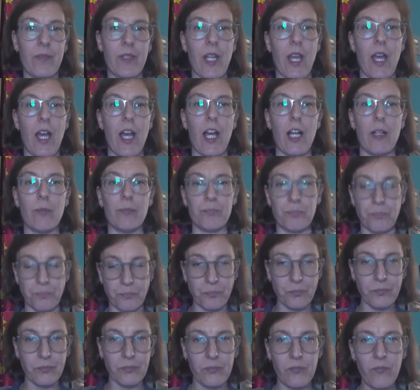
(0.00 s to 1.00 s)

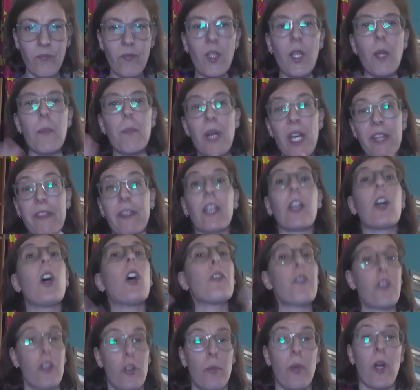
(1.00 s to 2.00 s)
But the
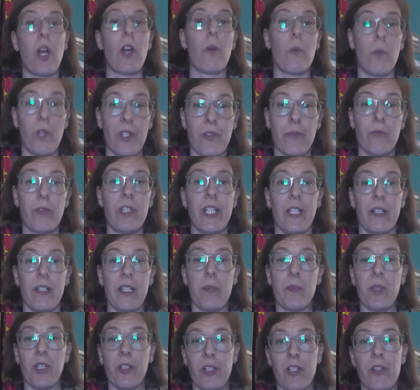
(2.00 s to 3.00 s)
culture part was real.
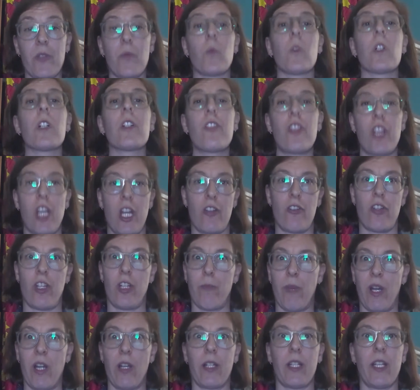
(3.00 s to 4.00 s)
Immigrants were changing
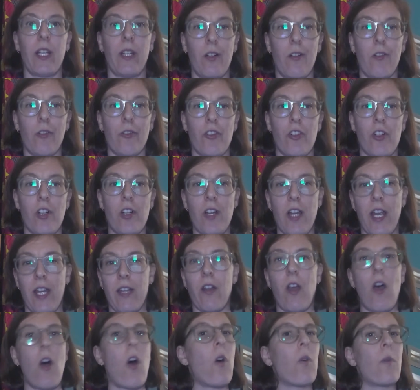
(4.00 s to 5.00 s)
American culture
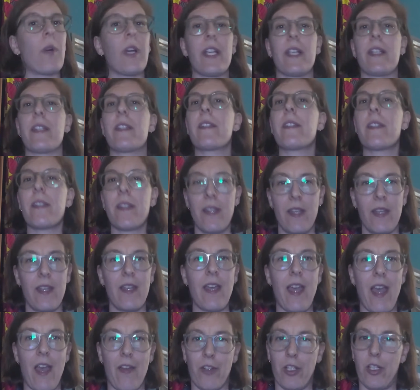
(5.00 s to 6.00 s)
and always
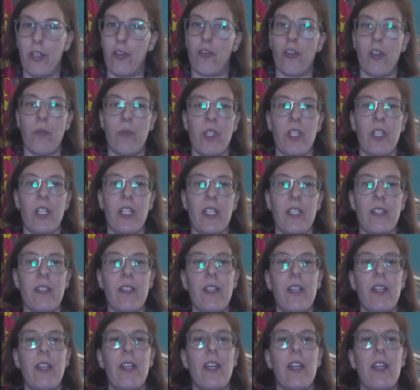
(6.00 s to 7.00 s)
have contributed
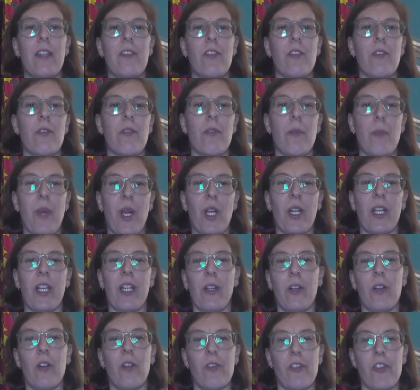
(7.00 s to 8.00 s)
to
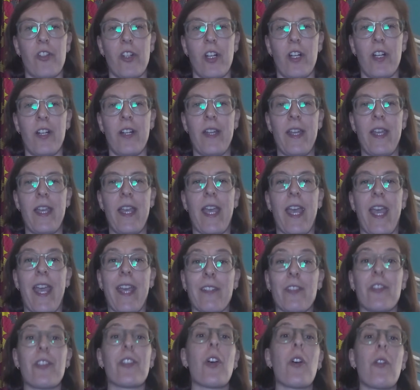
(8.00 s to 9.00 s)
American culture.
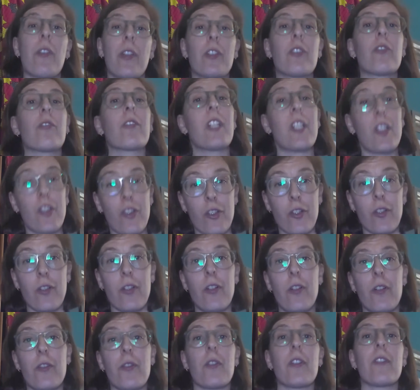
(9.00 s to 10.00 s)
And so the
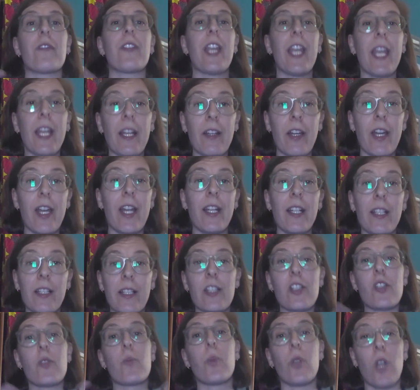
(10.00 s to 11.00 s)
traditional sort of
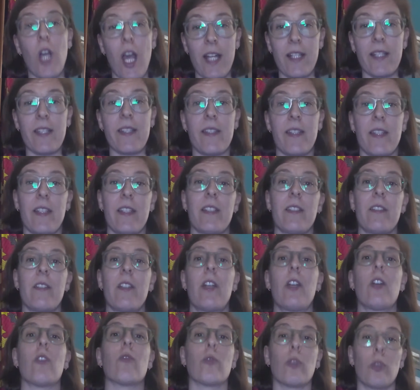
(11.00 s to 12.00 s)
English Protestant
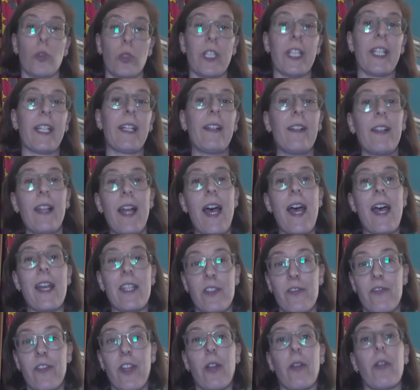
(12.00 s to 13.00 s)
ruling
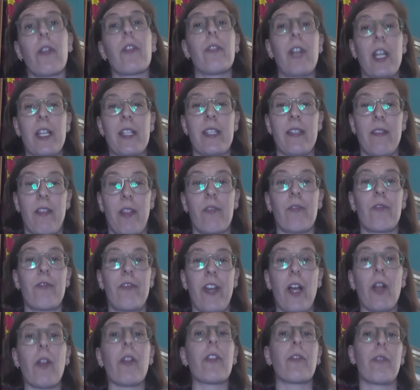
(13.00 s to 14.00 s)
class felt
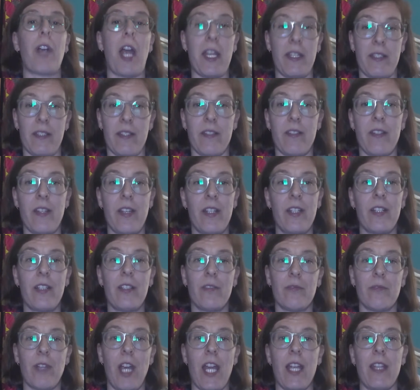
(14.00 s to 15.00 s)
threatened,
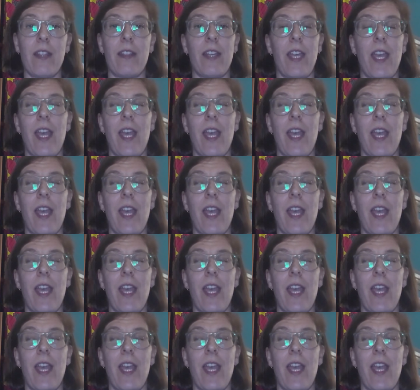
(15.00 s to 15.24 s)
right?